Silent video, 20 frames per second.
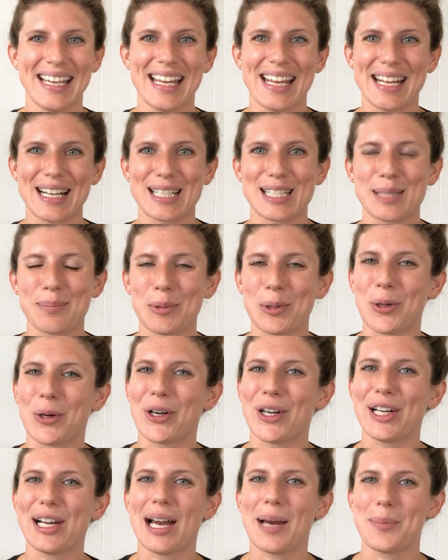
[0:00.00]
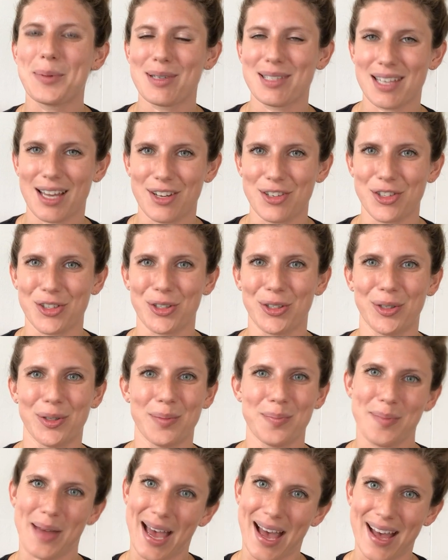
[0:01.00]
explore a
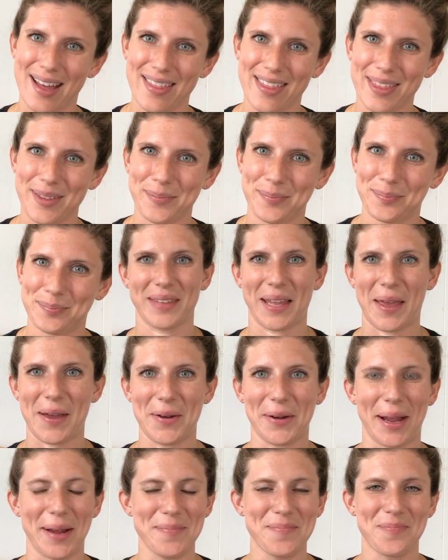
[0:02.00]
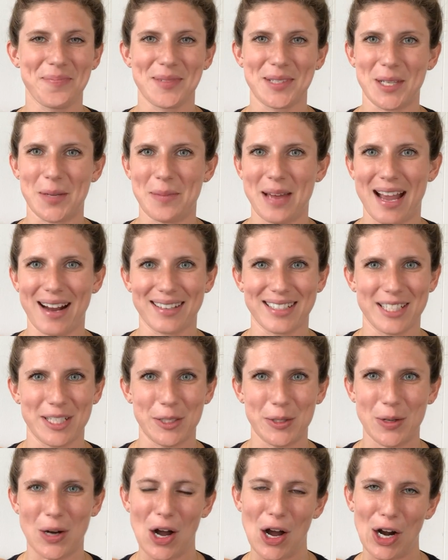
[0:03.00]
potential path. Okay, so back
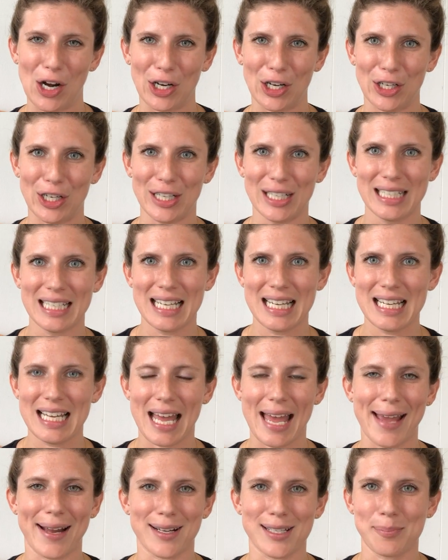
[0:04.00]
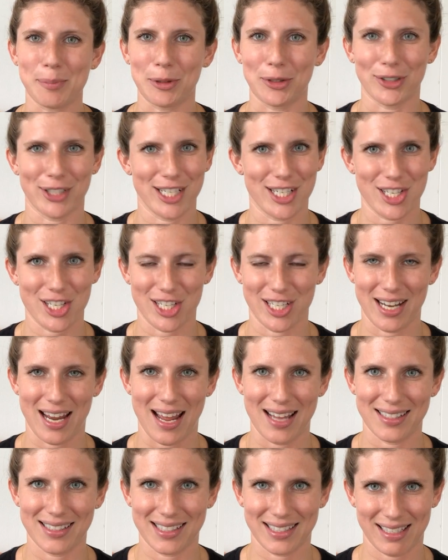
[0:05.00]
to our exploration
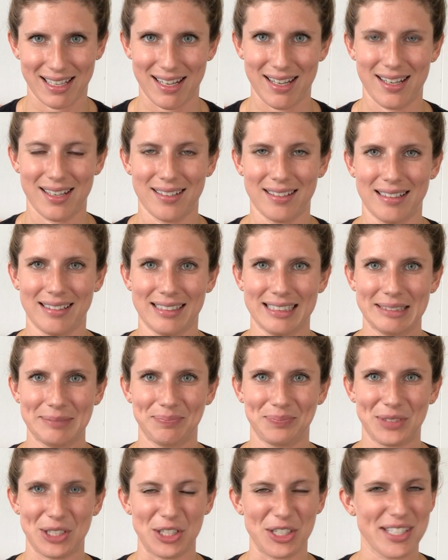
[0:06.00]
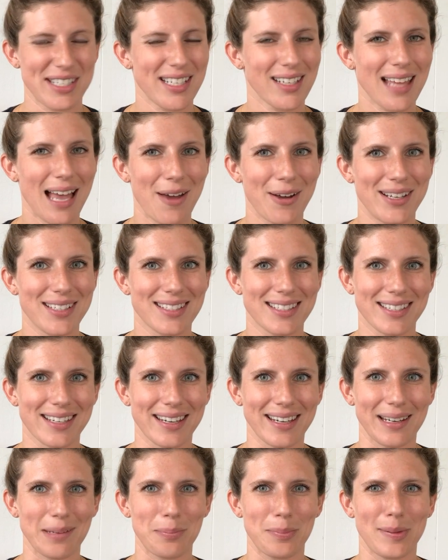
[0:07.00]
at sea. You're still out at
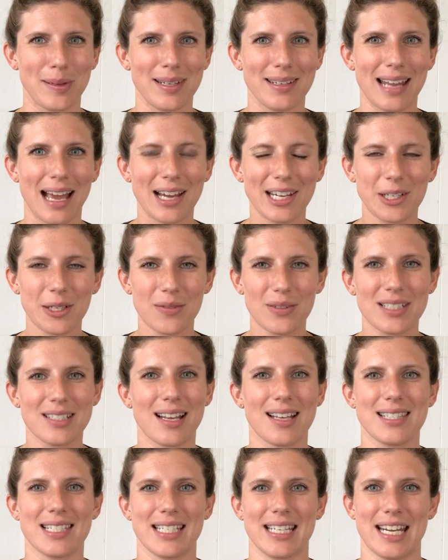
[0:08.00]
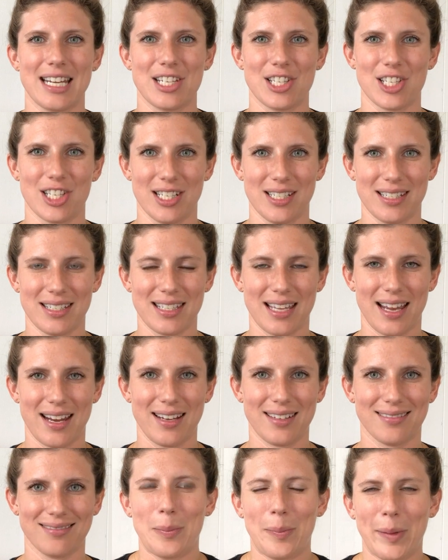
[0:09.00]
sea, but now you have a destination in sight.
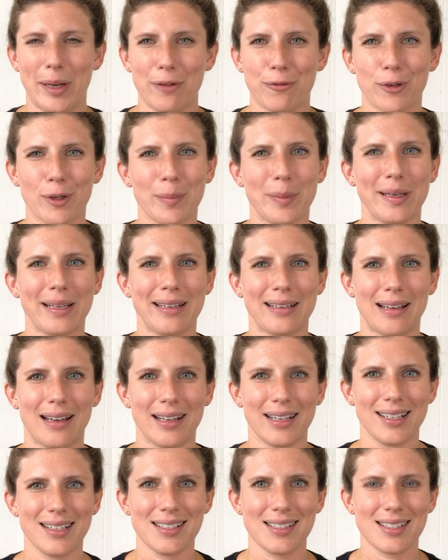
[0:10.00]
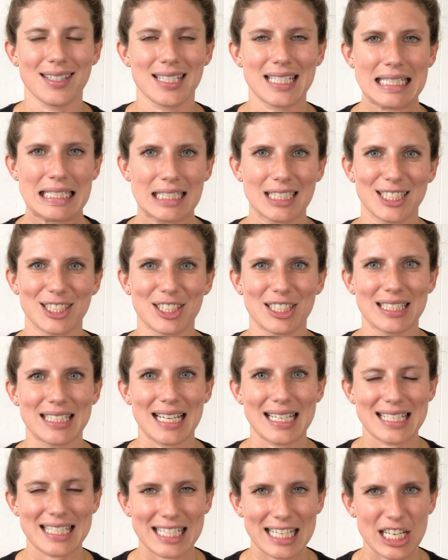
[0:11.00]
But if we're being honest, your
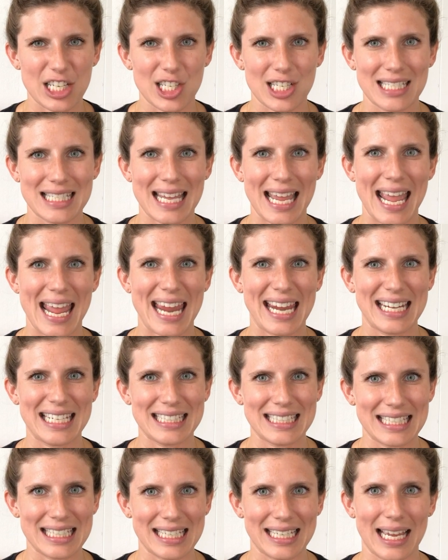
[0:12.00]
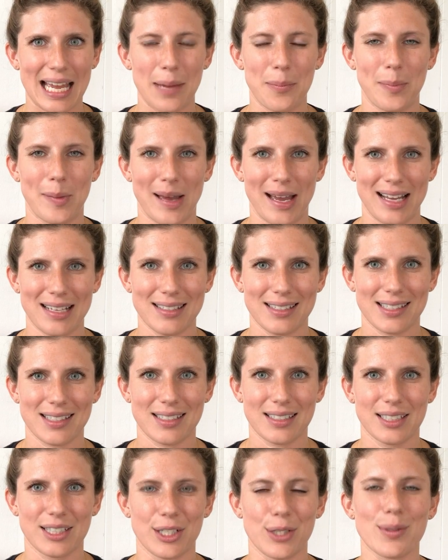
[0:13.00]
destination's hazy at
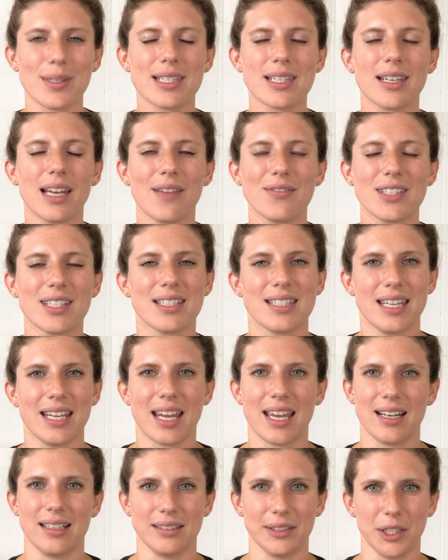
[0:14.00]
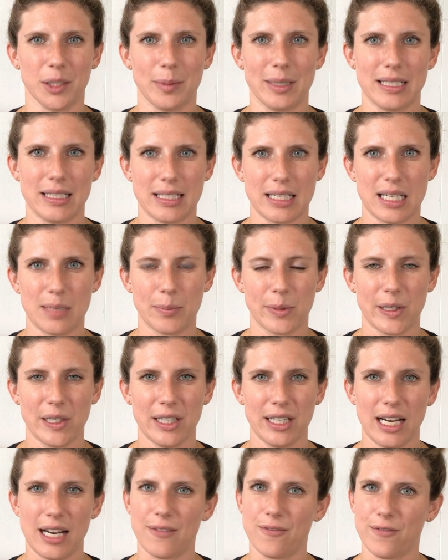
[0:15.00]
best. You still have to dig in a little bit
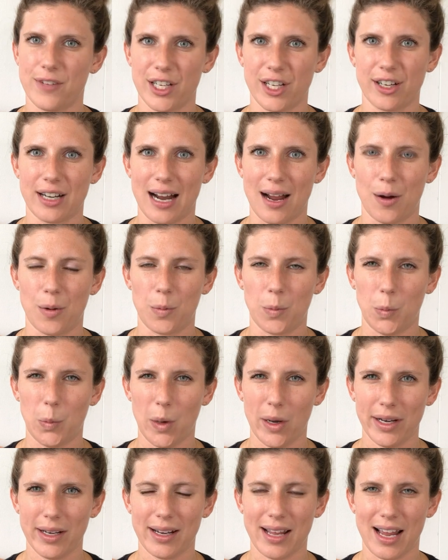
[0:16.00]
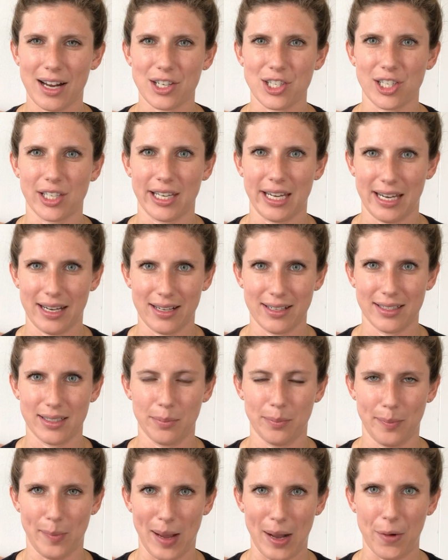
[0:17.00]
deeper and figure out what it actually is
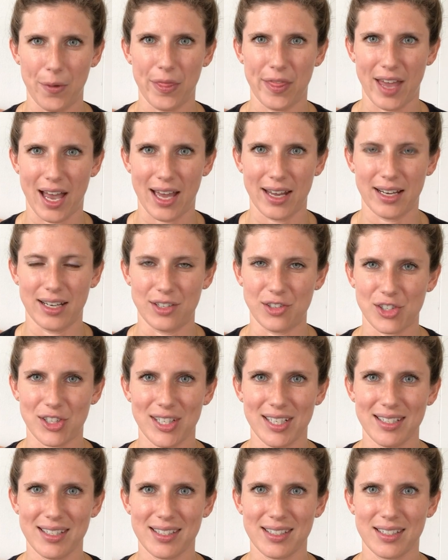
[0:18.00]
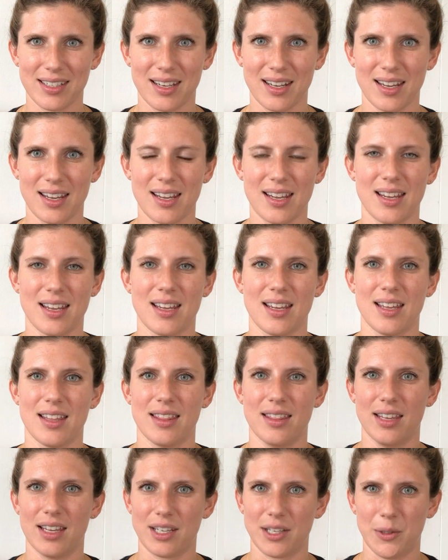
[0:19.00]
about that interest
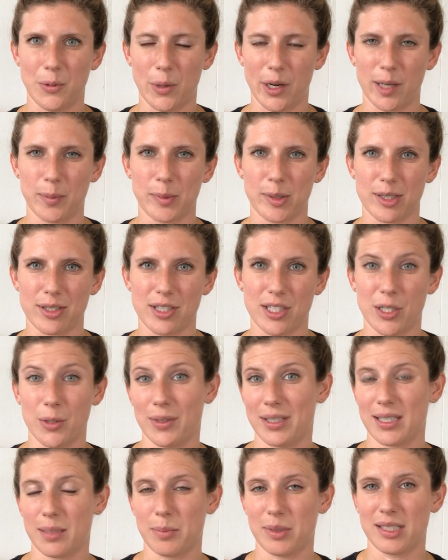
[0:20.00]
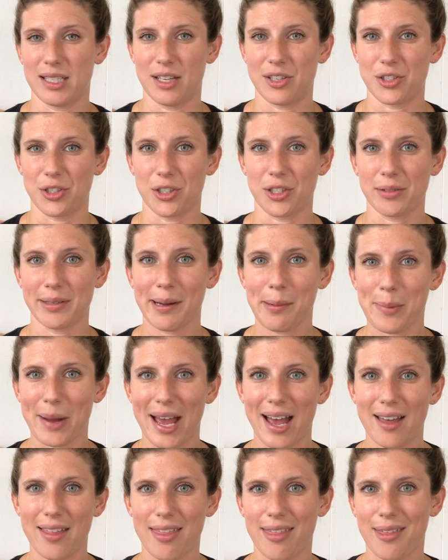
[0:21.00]
that you want to pursue as a potential career path